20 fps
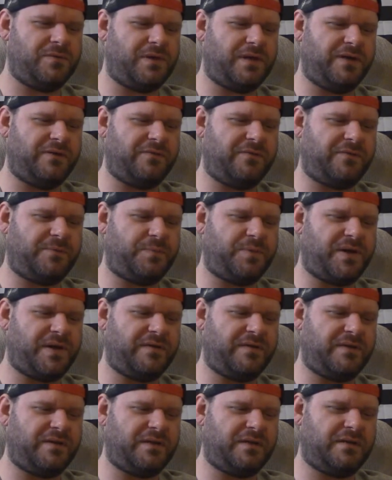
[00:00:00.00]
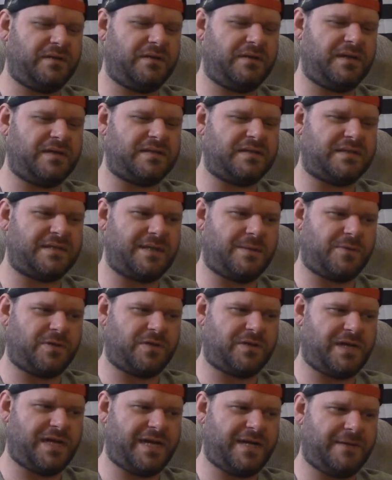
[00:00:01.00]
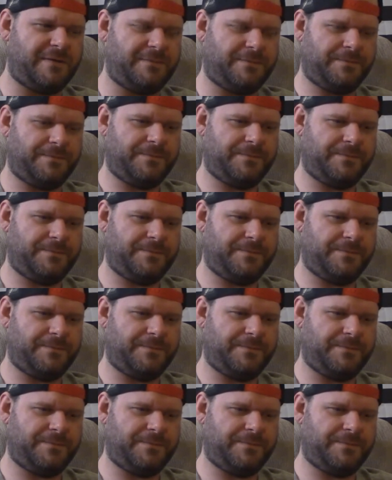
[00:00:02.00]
running for president as a Democrat?